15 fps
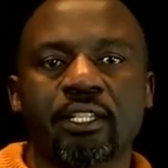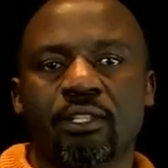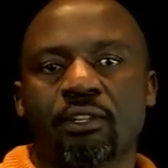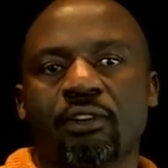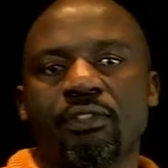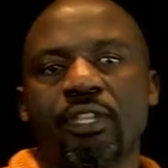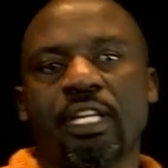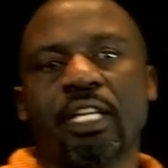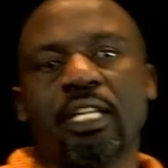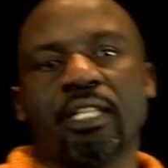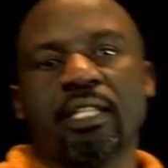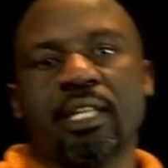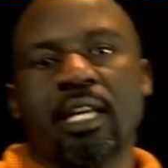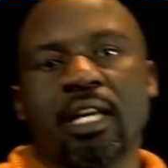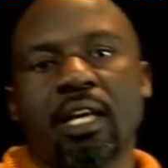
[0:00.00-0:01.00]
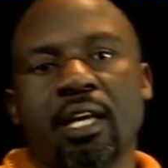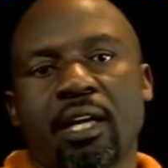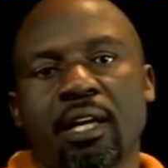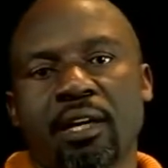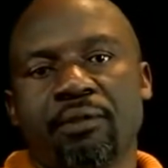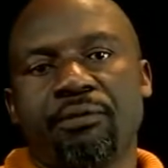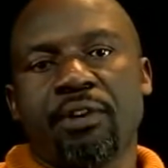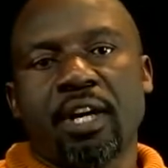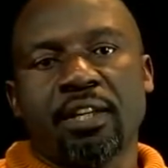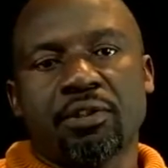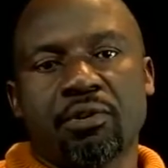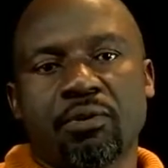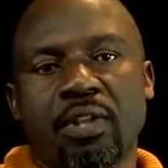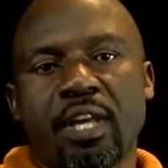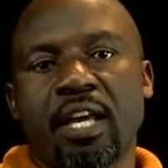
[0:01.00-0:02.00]
So this refers
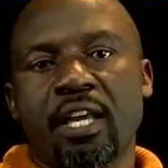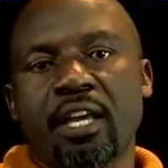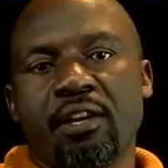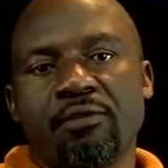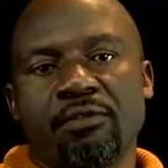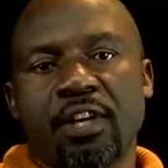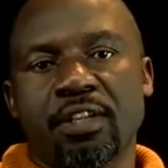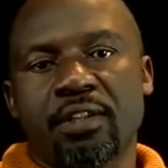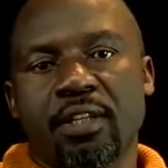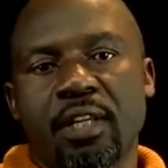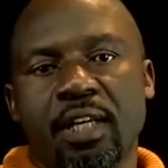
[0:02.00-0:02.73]
to the inverse.